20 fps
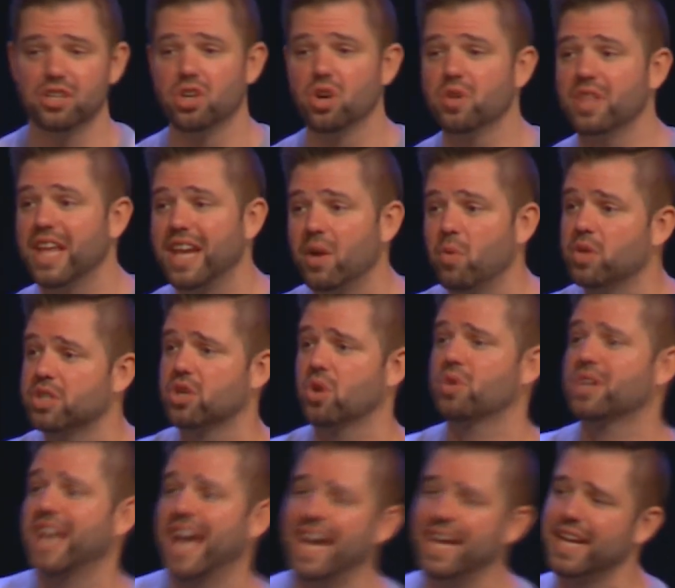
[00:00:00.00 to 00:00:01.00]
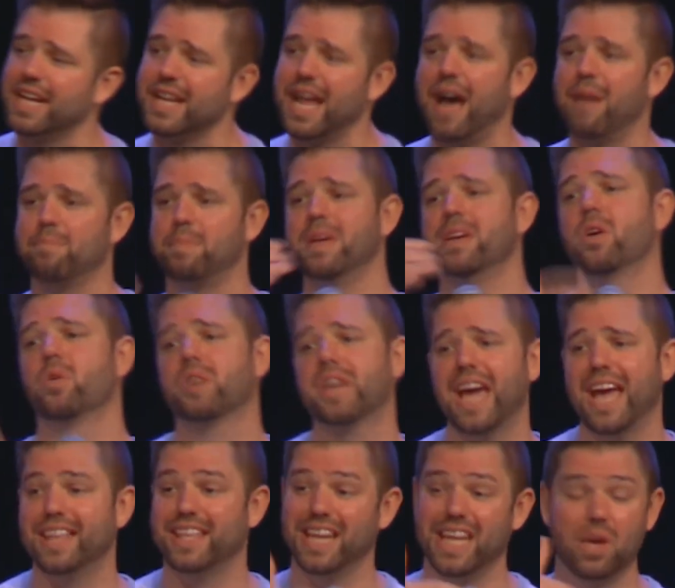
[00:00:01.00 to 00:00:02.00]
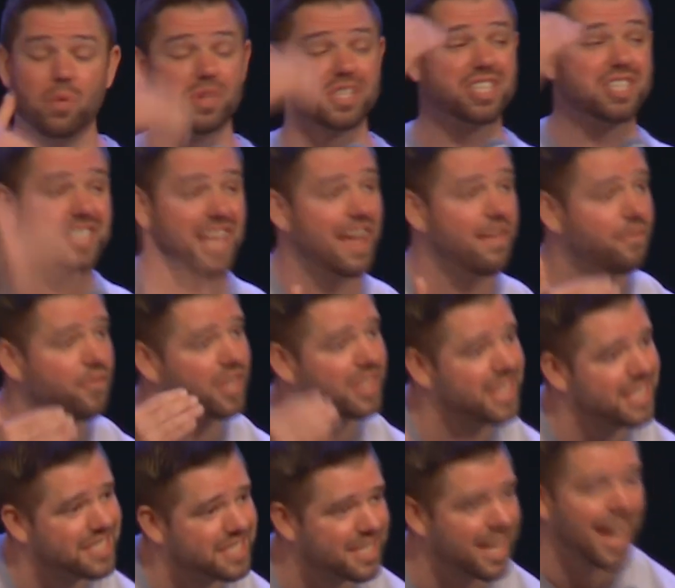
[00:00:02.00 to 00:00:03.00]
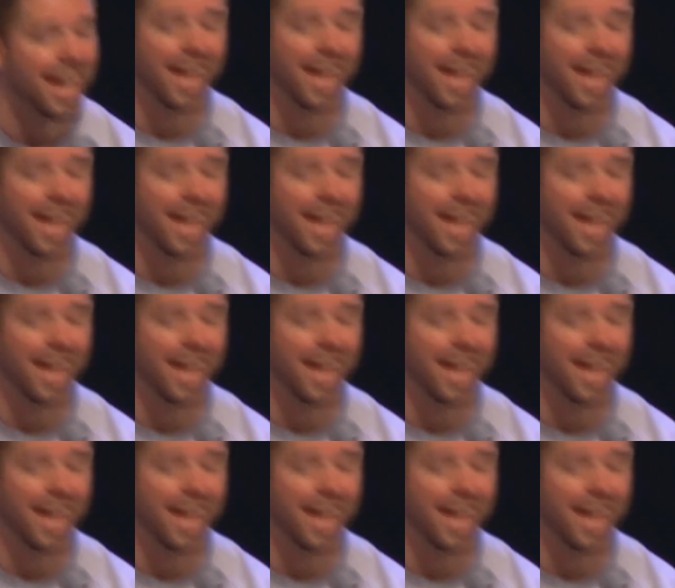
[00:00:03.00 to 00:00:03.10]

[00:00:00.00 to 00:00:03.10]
He knew that it was okay to not be okay, that he was safe with his